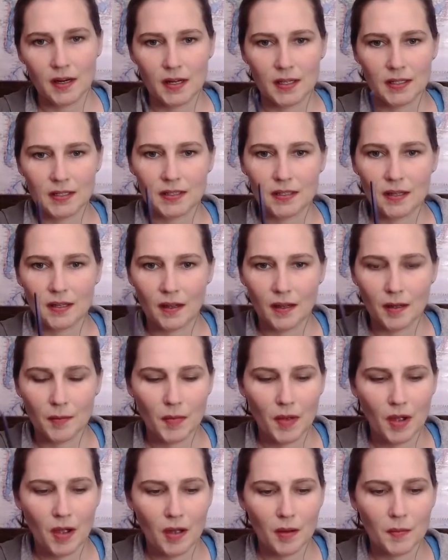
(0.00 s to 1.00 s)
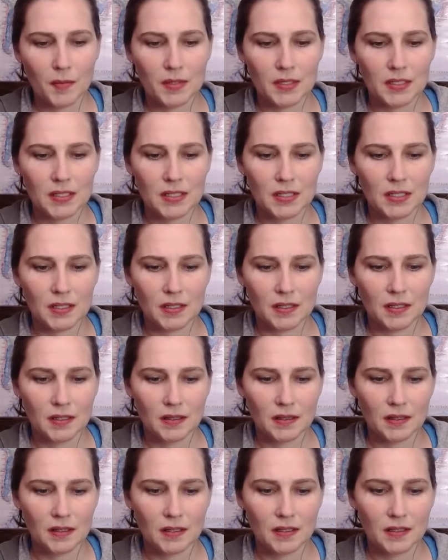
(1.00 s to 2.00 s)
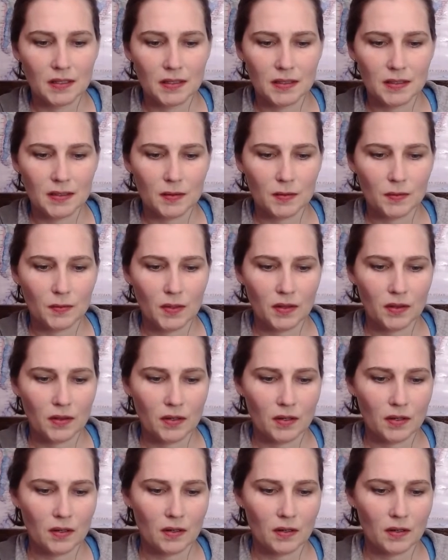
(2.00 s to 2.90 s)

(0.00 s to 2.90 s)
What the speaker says: I saw a mom did this with